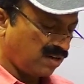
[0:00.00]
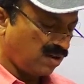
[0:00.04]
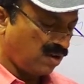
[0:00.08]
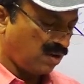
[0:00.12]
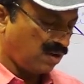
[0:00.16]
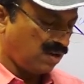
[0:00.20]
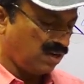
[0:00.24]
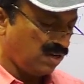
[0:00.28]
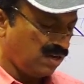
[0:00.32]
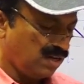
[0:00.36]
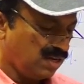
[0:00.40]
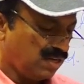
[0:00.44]

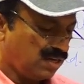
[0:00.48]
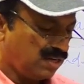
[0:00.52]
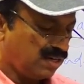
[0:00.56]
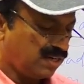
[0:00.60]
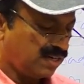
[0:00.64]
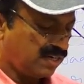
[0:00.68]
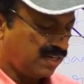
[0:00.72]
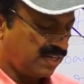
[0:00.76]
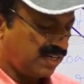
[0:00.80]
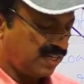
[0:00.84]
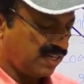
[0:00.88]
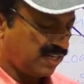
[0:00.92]
Canal
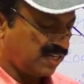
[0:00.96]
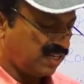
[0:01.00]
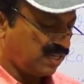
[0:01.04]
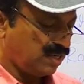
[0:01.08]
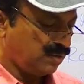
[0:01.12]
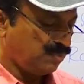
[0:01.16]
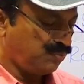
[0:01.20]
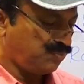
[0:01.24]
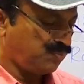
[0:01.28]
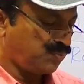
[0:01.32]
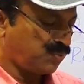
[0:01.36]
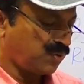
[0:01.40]

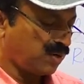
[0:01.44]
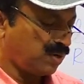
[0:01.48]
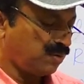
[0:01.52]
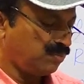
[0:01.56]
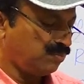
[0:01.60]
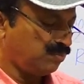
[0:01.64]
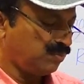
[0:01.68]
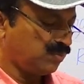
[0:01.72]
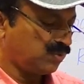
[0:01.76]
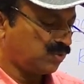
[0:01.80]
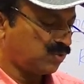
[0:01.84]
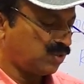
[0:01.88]
dug up
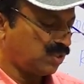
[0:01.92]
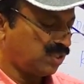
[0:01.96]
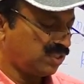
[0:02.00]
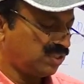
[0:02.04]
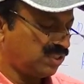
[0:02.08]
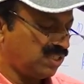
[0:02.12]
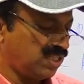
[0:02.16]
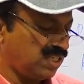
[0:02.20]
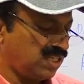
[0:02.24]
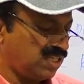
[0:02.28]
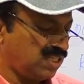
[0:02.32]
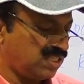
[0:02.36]
from
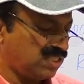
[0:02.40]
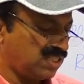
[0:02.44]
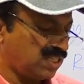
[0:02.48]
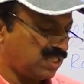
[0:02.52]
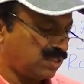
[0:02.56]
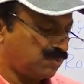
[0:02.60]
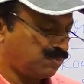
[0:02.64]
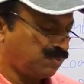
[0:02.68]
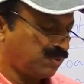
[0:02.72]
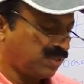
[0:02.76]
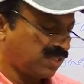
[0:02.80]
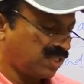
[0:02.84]
there
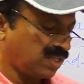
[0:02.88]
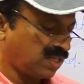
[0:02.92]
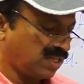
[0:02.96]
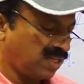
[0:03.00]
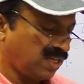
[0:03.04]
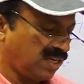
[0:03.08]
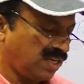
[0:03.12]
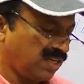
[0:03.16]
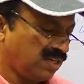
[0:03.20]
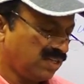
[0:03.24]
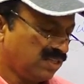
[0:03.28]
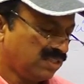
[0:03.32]
is
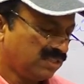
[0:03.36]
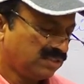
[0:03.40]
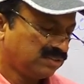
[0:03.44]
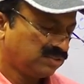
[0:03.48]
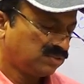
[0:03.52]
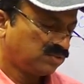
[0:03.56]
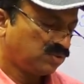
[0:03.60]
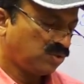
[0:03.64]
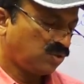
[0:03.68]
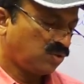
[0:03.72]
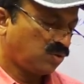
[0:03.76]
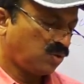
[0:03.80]
especially,
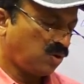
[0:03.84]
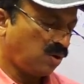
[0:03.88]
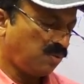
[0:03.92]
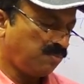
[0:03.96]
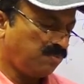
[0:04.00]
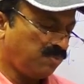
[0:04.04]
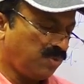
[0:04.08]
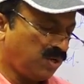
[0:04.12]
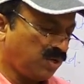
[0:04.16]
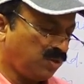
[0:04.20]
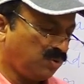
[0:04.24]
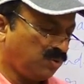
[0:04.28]
so
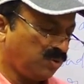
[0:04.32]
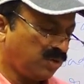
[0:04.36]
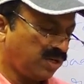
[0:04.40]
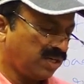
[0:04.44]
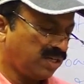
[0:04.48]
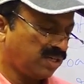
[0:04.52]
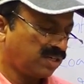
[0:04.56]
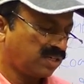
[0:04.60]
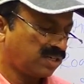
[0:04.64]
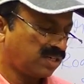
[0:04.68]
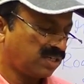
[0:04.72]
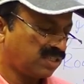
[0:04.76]

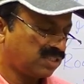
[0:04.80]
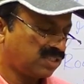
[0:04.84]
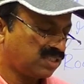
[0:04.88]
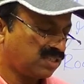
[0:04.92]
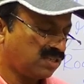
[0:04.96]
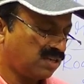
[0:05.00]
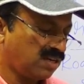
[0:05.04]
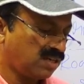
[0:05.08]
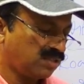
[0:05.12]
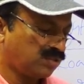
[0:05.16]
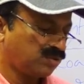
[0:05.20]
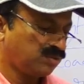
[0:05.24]
Kommanur in
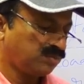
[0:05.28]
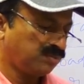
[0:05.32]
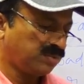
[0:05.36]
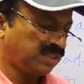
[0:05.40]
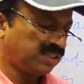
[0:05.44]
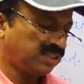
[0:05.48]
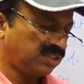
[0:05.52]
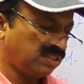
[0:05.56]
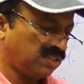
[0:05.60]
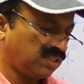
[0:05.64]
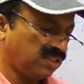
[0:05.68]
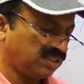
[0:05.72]
Krishna
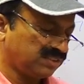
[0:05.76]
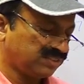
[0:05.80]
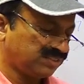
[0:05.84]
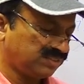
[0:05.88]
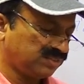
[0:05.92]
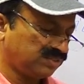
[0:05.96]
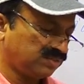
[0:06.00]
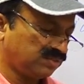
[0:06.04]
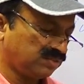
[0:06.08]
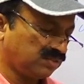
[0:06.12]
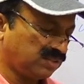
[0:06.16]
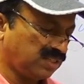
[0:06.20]
to
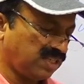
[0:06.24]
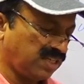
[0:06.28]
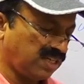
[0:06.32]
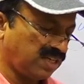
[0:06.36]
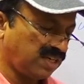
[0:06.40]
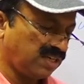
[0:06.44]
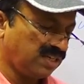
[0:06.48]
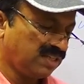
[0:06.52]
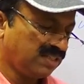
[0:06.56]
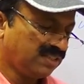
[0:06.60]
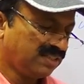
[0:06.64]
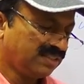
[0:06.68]
Madras.
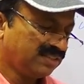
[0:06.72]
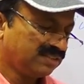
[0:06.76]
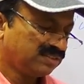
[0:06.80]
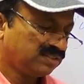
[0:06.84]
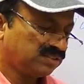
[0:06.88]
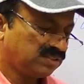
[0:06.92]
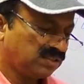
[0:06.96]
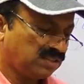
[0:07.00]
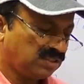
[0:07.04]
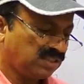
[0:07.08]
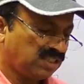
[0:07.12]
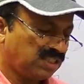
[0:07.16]
Okay,
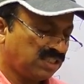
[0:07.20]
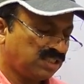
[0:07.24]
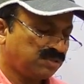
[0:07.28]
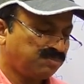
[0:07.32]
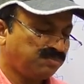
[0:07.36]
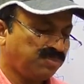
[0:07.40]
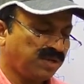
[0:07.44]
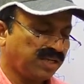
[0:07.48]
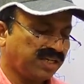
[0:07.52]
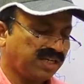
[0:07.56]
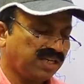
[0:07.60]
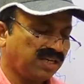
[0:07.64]
so
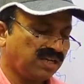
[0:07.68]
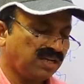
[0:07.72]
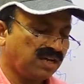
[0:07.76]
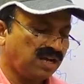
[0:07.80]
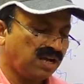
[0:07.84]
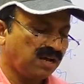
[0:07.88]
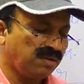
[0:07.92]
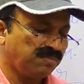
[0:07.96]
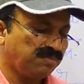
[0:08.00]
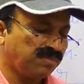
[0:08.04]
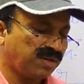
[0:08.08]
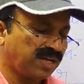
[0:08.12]
this
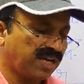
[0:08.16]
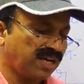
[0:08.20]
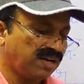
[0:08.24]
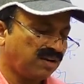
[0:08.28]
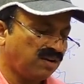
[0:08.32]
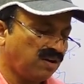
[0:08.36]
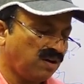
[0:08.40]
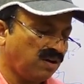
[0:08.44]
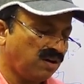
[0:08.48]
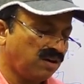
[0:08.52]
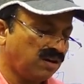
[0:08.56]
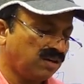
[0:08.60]
Buckingham
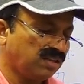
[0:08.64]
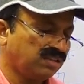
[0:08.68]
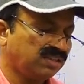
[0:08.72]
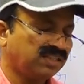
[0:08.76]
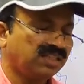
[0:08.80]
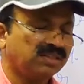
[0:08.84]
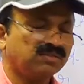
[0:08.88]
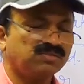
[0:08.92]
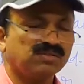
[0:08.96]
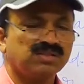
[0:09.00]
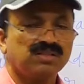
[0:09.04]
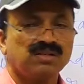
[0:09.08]

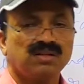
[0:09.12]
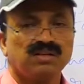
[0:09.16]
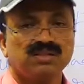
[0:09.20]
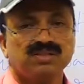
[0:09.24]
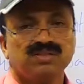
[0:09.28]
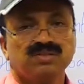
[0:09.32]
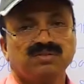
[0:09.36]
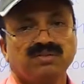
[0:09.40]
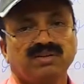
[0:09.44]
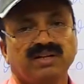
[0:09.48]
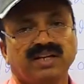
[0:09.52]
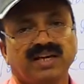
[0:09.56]
Canal that was
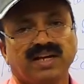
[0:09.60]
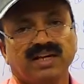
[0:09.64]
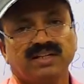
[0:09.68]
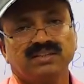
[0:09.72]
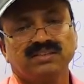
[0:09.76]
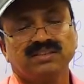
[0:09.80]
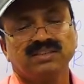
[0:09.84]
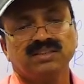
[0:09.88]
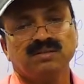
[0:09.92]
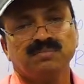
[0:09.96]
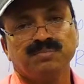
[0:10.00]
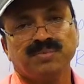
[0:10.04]
also
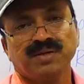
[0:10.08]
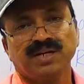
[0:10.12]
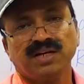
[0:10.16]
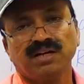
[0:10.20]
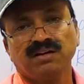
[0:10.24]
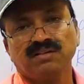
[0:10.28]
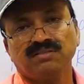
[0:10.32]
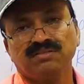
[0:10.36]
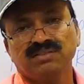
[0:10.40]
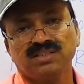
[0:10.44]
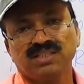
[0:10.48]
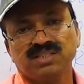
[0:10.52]
dug in the
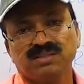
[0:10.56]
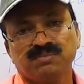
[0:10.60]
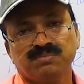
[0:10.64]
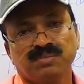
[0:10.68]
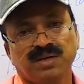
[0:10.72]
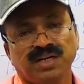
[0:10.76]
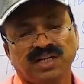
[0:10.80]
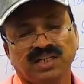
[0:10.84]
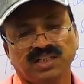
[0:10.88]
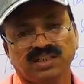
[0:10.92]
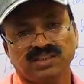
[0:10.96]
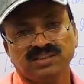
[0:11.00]
period of
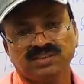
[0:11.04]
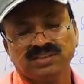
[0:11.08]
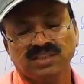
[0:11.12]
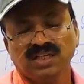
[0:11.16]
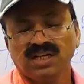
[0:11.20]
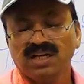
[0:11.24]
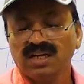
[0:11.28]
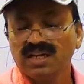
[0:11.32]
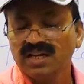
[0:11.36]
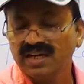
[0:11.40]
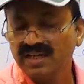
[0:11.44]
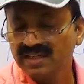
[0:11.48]
this
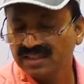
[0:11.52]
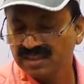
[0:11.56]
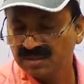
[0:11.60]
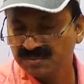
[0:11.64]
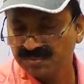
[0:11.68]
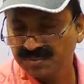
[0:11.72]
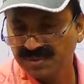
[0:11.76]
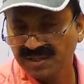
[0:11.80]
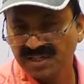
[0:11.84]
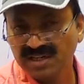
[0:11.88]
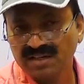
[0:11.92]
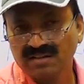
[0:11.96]
British,
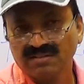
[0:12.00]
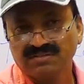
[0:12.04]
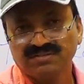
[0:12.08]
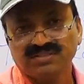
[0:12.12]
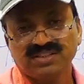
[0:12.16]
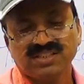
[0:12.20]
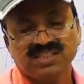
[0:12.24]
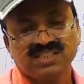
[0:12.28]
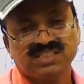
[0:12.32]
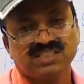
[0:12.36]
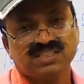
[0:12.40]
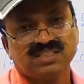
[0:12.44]
in the period
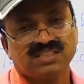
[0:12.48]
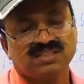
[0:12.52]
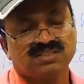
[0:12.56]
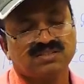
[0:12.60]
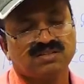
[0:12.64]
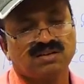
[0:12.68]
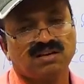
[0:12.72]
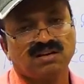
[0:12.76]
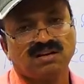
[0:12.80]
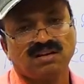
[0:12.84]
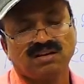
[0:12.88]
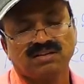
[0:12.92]
of this
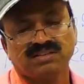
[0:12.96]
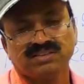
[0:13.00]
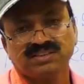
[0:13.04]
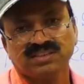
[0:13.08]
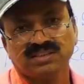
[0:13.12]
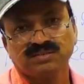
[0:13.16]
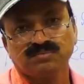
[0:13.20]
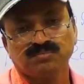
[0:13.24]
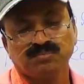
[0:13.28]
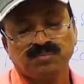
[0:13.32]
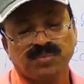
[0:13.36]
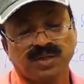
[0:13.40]

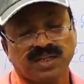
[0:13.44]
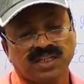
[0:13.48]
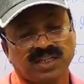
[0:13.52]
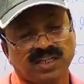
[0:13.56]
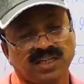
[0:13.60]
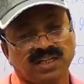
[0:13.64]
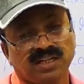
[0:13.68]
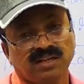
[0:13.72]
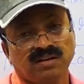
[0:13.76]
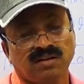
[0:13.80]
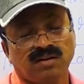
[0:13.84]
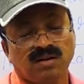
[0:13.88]
salarjung,
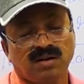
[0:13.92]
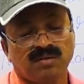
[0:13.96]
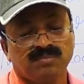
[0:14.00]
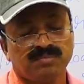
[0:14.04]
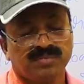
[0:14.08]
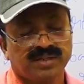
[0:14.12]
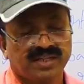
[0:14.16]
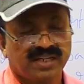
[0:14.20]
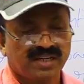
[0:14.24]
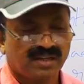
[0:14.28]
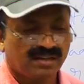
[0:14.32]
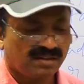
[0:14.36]

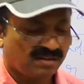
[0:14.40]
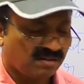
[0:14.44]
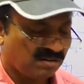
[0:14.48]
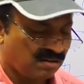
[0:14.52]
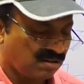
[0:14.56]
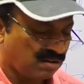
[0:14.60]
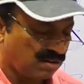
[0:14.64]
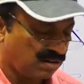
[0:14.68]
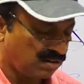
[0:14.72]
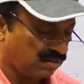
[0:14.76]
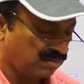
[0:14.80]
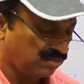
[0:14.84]
Buckingham
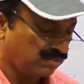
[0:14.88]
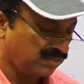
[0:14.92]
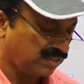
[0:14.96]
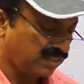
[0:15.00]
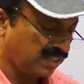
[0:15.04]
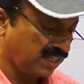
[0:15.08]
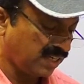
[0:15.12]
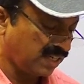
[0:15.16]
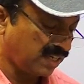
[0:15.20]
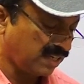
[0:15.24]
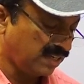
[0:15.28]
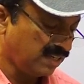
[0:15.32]

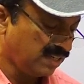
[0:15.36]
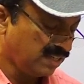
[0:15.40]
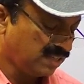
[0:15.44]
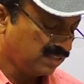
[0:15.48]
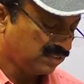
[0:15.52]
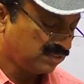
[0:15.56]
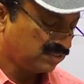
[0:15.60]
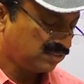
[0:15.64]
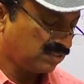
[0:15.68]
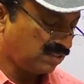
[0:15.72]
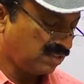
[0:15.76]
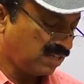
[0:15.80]
Canal. Okay,
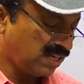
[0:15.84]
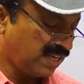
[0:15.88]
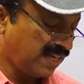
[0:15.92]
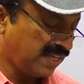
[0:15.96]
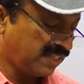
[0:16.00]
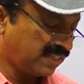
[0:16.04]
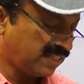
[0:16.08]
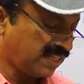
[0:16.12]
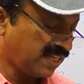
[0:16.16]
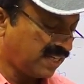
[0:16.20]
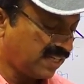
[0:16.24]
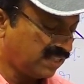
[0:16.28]
so
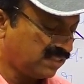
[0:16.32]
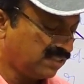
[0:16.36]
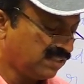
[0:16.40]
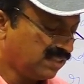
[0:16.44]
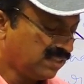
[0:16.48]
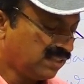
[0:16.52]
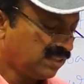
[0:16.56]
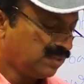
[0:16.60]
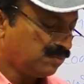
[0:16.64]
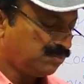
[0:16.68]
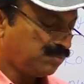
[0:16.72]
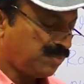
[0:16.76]
like
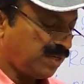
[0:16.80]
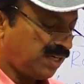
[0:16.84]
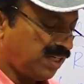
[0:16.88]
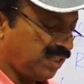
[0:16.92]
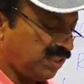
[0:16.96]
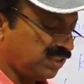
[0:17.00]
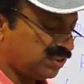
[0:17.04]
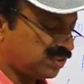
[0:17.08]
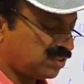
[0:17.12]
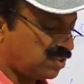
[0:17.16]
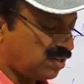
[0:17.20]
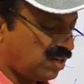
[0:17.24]
that,
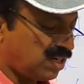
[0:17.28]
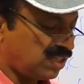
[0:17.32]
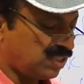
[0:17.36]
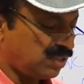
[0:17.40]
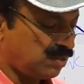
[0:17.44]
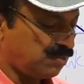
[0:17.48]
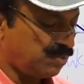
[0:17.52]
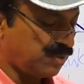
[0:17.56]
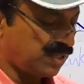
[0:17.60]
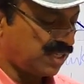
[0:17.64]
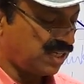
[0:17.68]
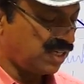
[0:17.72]
British
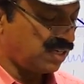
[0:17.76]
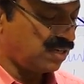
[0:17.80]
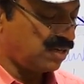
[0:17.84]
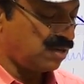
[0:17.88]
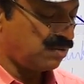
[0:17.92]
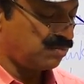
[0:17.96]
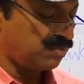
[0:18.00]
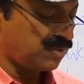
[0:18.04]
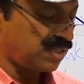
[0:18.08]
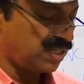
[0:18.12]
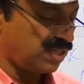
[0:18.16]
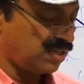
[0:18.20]
got the
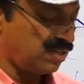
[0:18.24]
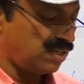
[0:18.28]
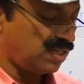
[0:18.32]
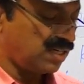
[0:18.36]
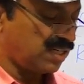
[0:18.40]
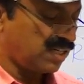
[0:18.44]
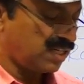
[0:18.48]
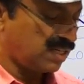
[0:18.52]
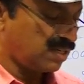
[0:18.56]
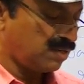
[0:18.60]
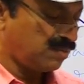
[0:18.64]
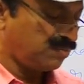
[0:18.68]
Buckingham
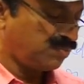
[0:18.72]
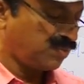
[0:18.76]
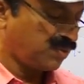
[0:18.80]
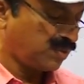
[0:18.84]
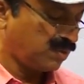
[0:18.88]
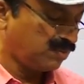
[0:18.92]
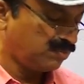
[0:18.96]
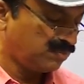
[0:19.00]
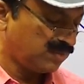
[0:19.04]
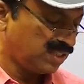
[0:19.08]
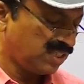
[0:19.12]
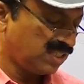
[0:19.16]
Canal dug
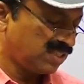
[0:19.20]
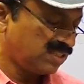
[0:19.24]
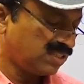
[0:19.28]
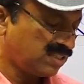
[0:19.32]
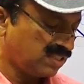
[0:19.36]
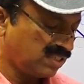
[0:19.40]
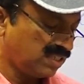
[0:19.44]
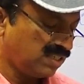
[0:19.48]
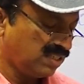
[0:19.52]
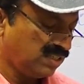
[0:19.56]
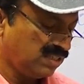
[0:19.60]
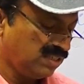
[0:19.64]
up from
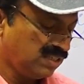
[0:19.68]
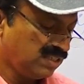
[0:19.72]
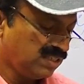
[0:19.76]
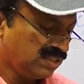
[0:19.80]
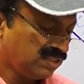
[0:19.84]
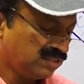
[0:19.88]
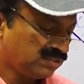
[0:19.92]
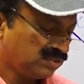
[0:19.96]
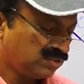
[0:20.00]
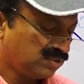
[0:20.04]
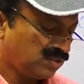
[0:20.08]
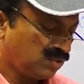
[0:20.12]
this
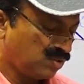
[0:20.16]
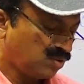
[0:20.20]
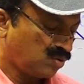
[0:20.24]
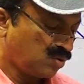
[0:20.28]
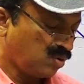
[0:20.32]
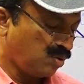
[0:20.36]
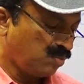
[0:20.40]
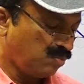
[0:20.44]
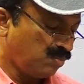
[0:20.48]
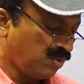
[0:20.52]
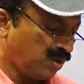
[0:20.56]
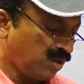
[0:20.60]

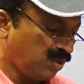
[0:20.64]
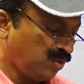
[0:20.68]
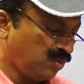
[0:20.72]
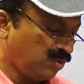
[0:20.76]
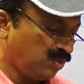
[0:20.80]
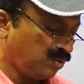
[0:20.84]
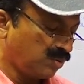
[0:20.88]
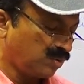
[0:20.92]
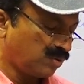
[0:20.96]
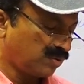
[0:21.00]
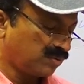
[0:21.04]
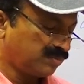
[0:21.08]
so
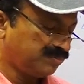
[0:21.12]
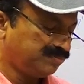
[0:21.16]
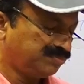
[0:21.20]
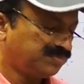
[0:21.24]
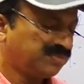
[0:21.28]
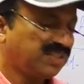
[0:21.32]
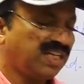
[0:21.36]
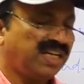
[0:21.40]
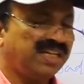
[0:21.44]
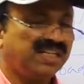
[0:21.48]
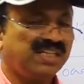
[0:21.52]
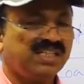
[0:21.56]
Kommanur,
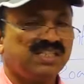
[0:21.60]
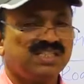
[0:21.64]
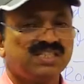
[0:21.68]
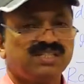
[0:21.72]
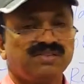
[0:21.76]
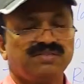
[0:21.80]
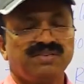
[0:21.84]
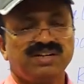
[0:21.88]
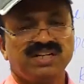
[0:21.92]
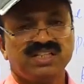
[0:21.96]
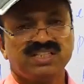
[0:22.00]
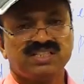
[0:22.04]

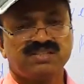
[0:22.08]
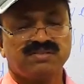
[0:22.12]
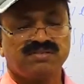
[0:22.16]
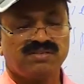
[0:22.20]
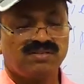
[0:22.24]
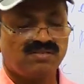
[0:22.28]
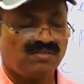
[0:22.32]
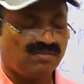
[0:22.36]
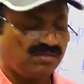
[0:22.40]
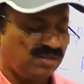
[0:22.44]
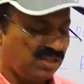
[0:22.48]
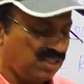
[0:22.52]

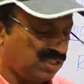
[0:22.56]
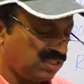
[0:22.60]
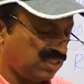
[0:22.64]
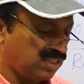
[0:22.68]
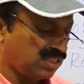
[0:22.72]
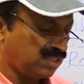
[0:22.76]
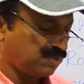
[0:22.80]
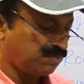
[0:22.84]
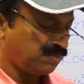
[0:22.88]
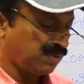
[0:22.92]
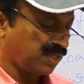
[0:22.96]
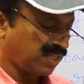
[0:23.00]
1877
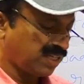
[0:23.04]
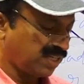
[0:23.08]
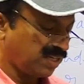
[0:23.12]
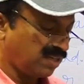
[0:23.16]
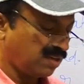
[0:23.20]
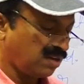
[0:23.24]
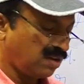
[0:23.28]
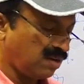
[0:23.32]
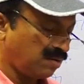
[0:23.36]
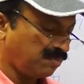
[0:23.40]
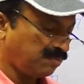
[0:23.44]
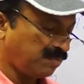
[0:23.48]
only, this
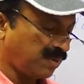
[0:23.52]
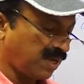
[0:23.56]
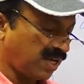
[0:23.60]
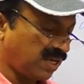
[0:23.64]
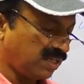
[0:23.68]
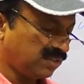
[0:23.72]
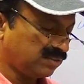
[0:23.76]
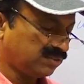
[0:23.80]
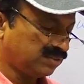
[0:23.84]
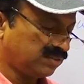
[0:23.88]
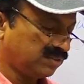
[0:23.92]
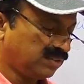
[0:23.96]
Buckingham
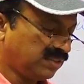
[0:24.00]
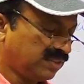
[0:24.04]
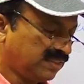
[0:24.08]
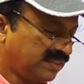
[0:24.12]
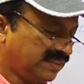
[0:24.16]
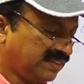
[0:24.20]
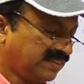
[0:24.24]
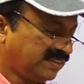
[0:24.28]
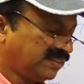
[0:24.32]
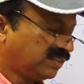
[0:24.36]
Palace.